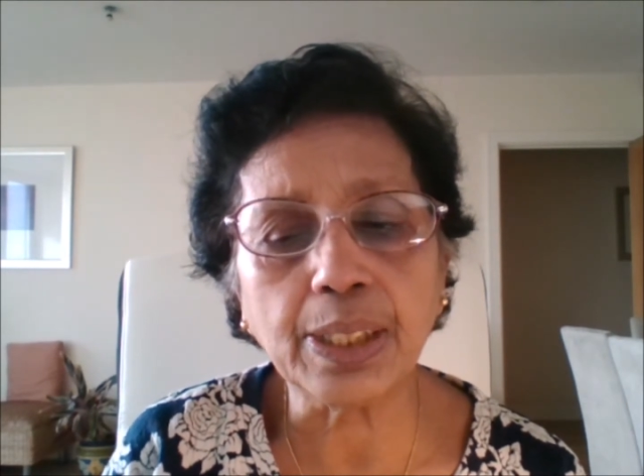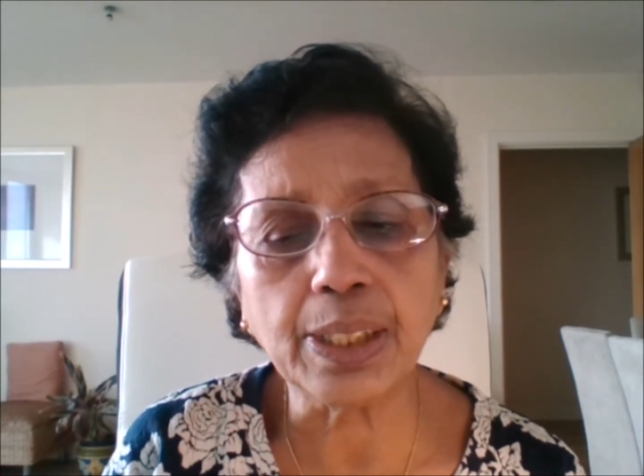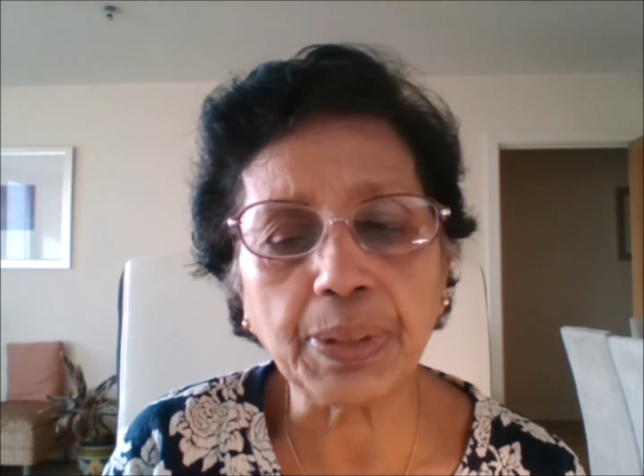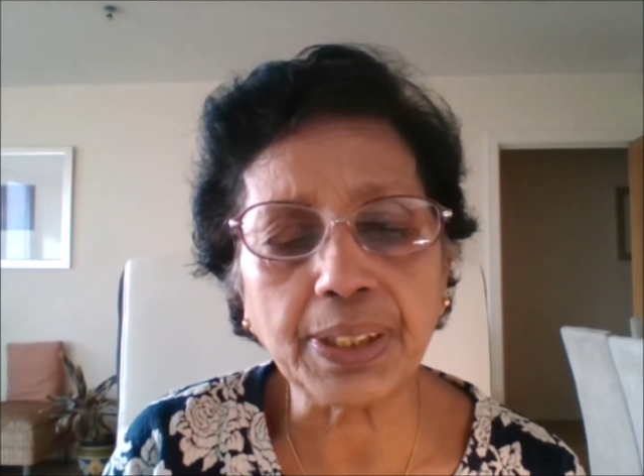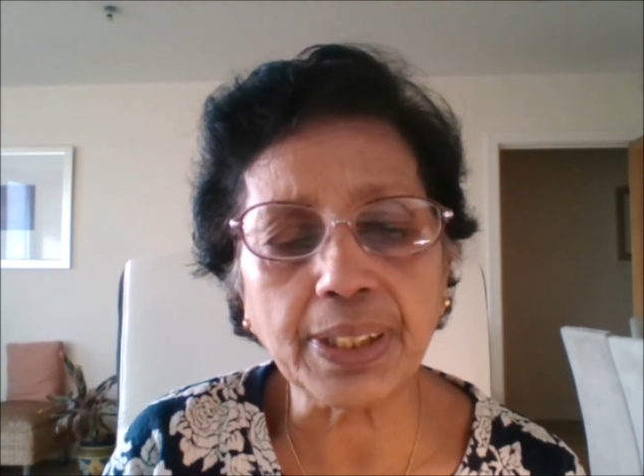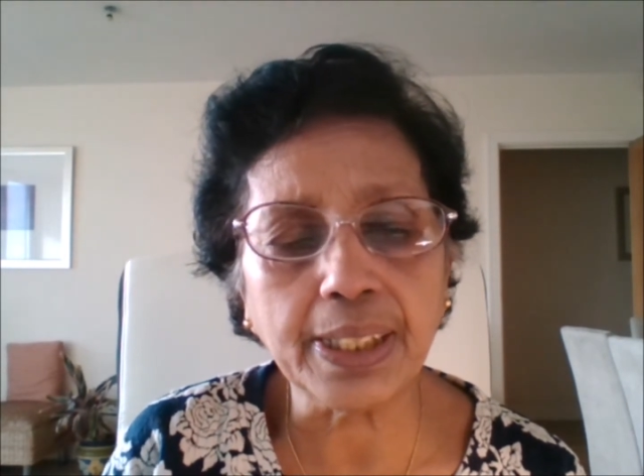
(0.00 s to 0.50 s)

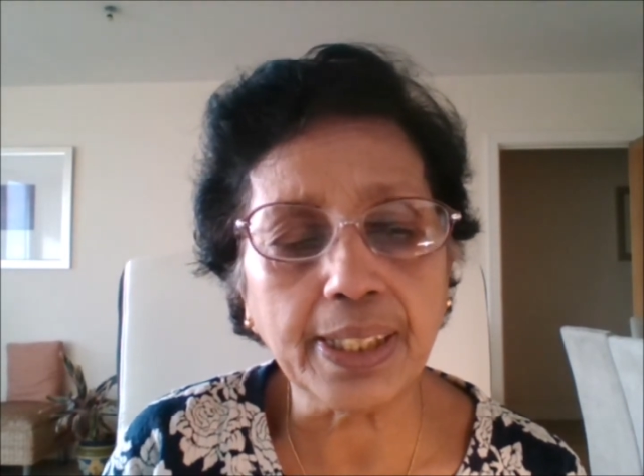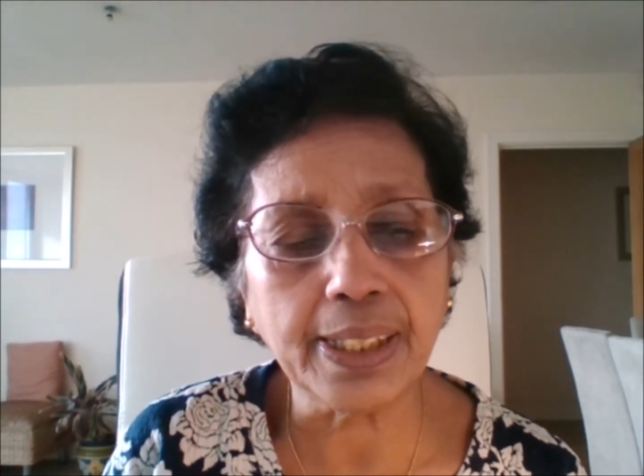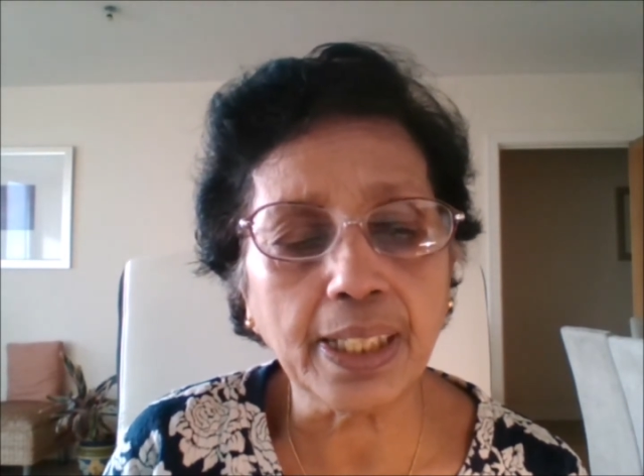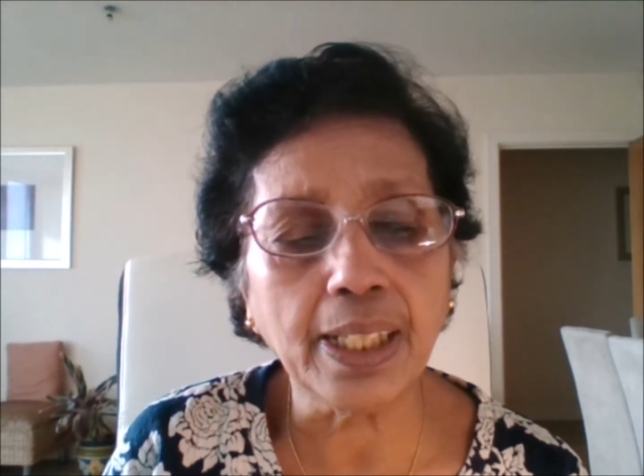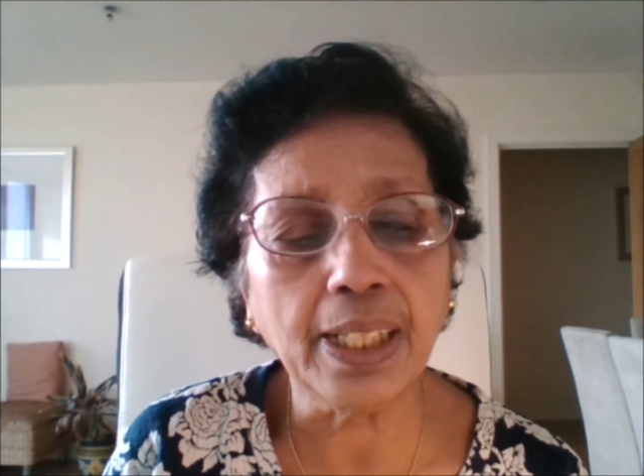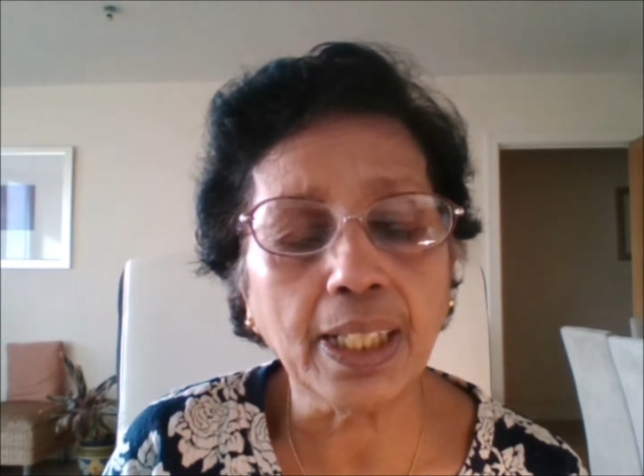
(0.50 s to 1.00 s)
represent in
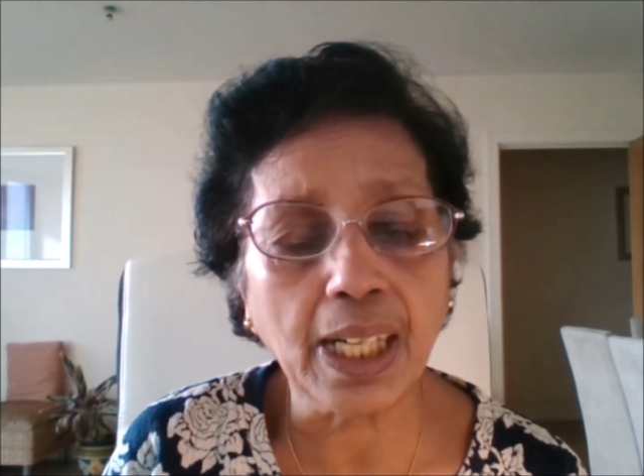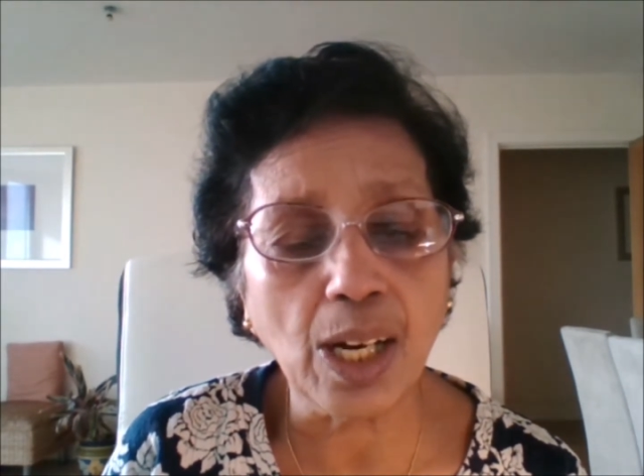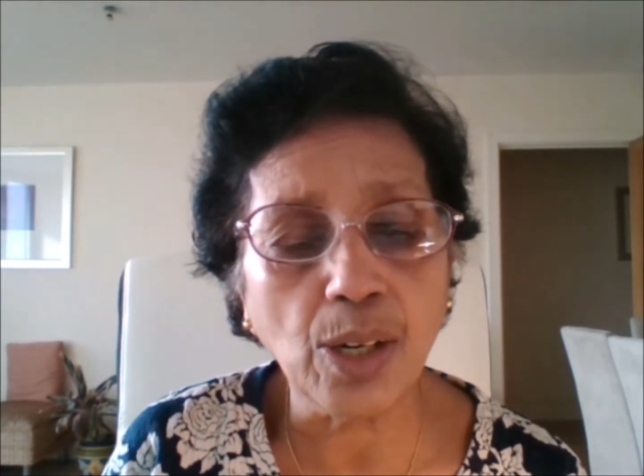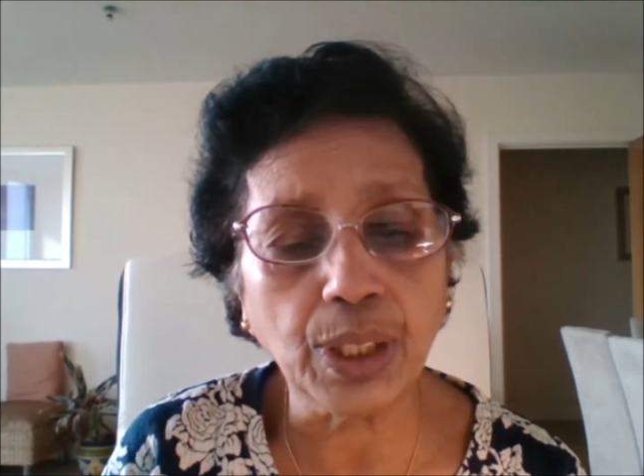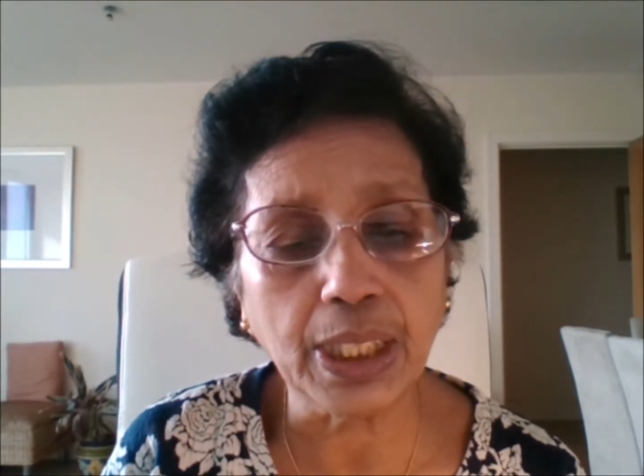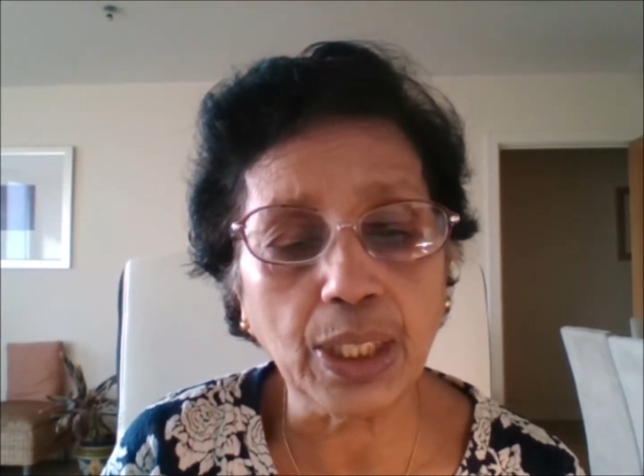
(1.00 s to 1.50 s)
the
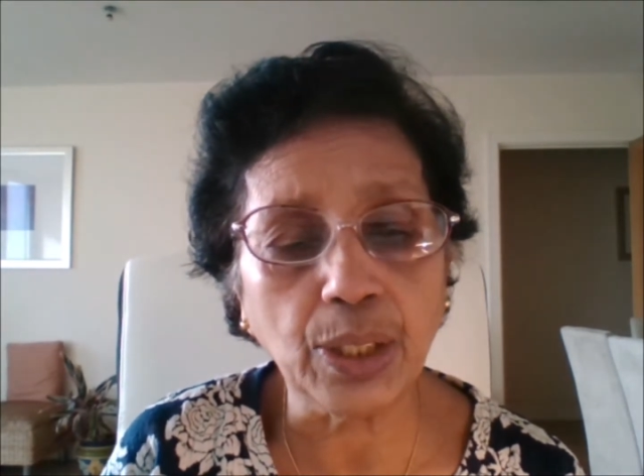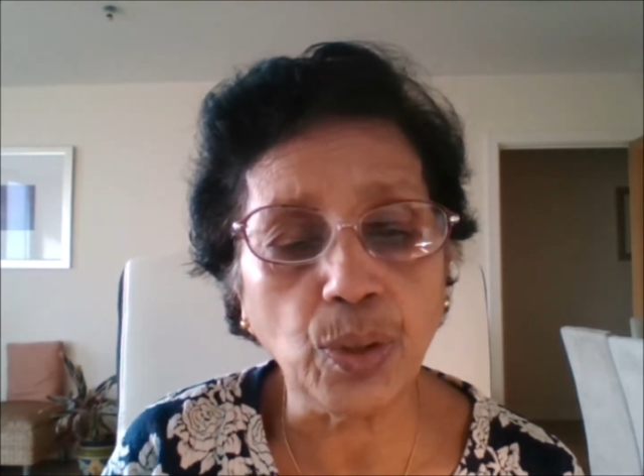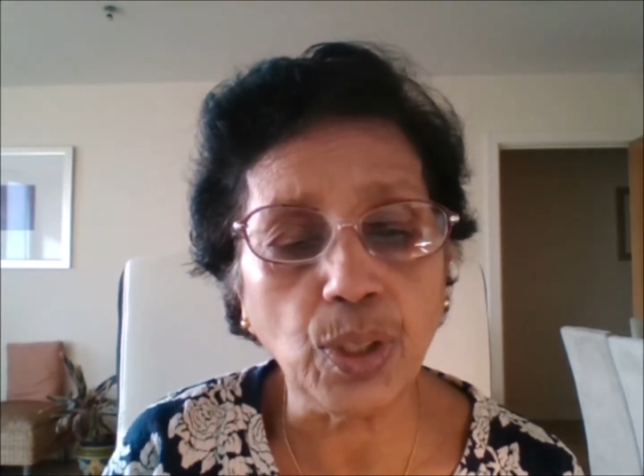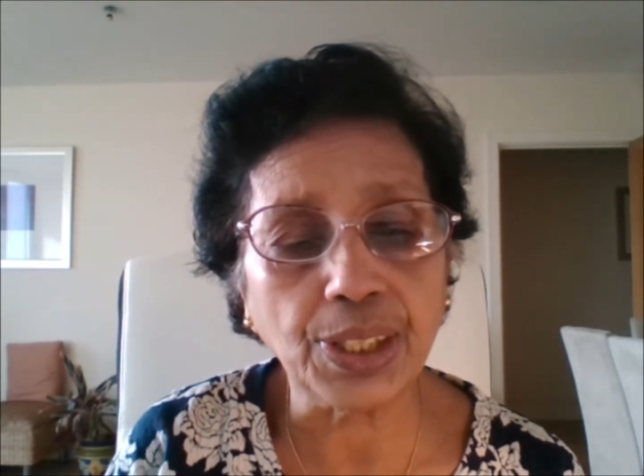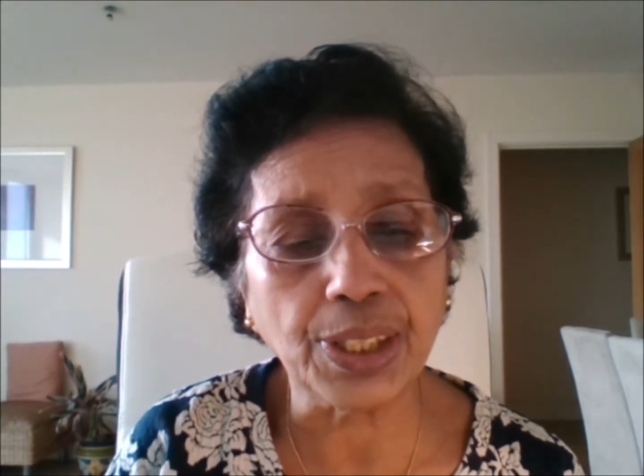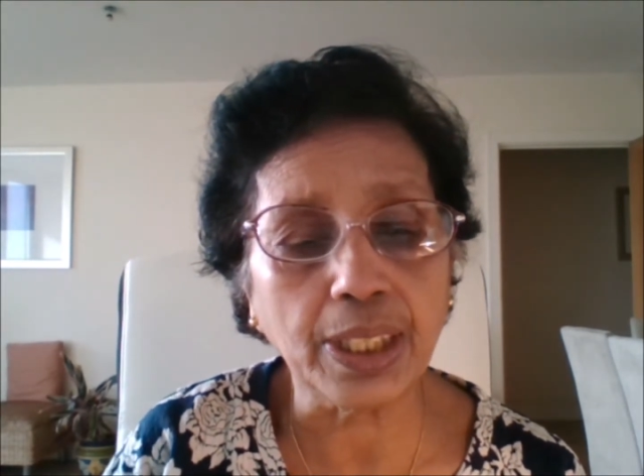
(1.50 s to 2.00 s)
accounting
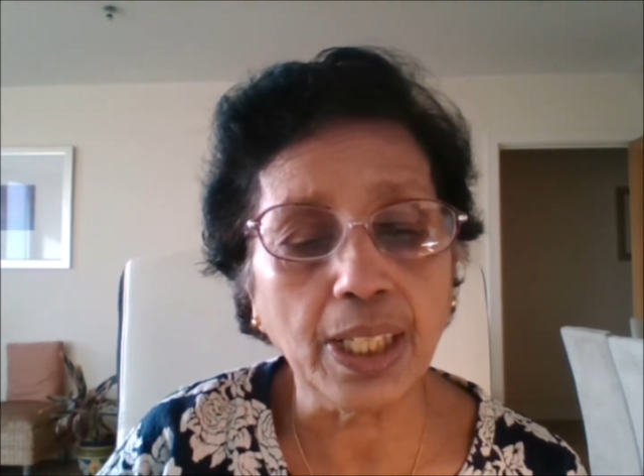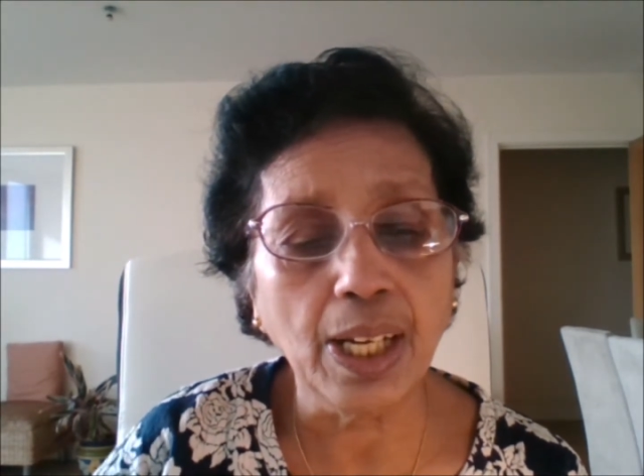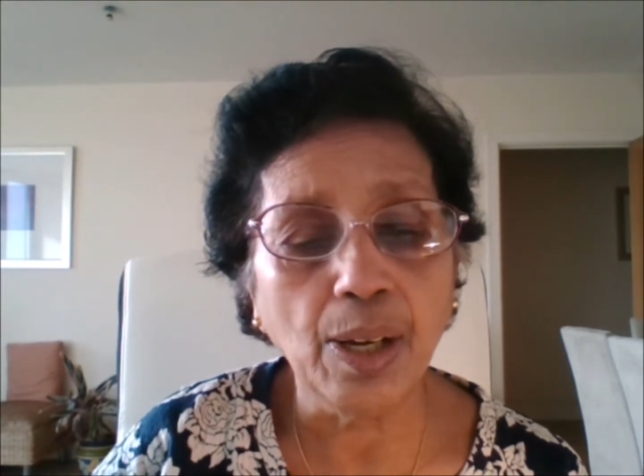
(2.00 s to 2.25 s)
equation,